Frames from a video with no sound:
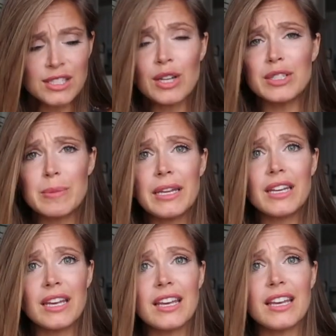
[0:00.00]
So it's
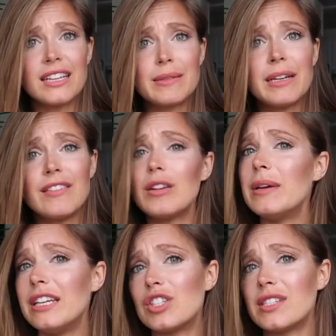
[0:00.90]
been a little
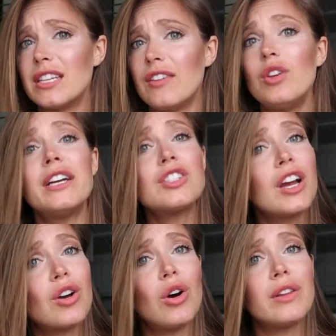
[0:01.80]
bit interesting. If you guys are
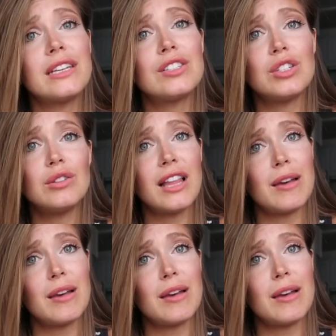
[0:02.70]
on choline too,